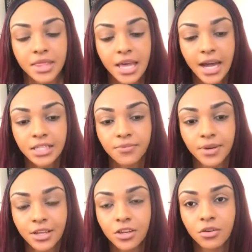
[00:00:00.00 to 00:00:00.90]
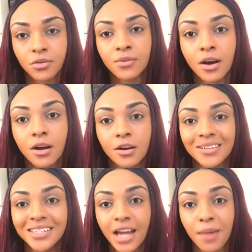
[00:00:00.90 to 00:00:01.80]
that's when you are
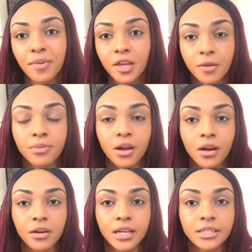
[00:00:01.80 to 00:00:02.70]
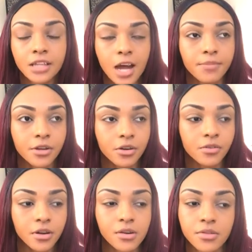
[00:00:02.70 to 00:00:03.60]
stopping your progress, stopping your
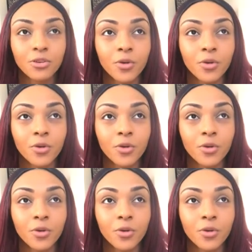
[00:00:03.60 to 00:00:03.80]
growth.